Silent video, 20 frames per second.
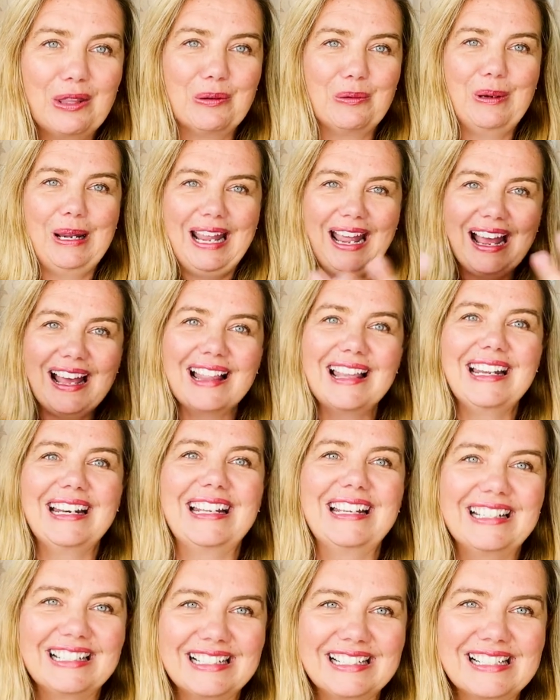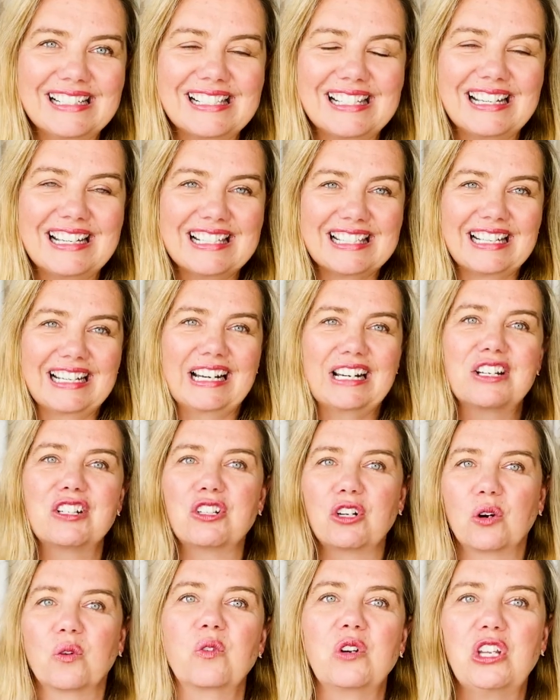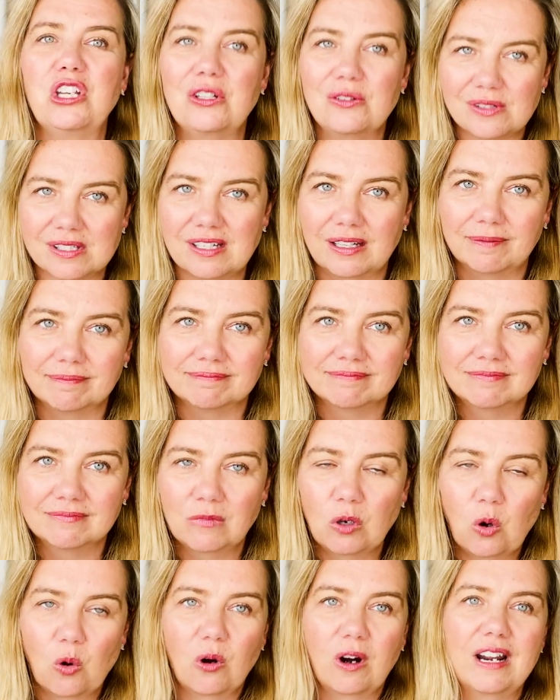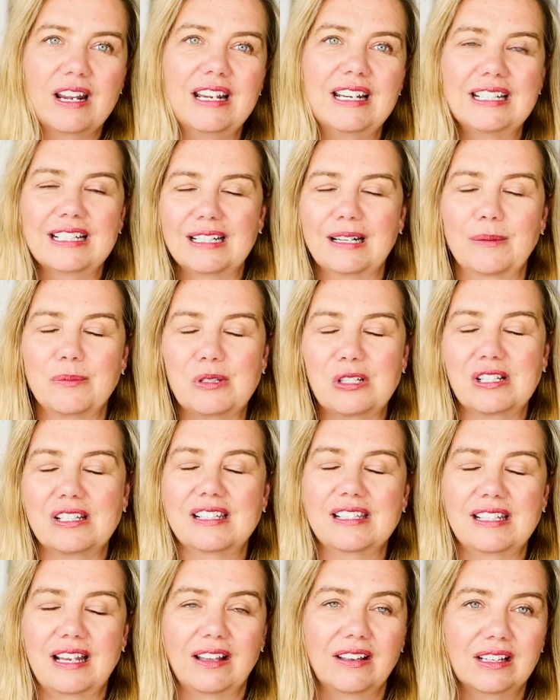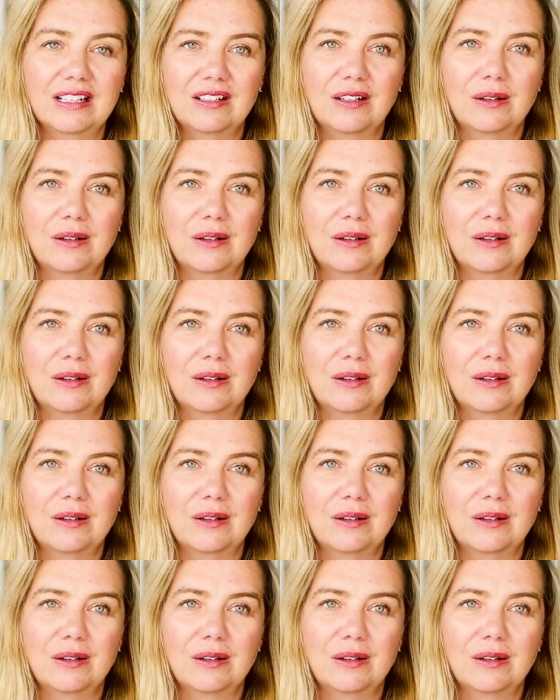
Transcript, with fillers: the reality is, is that I don't use them or I ended up just selling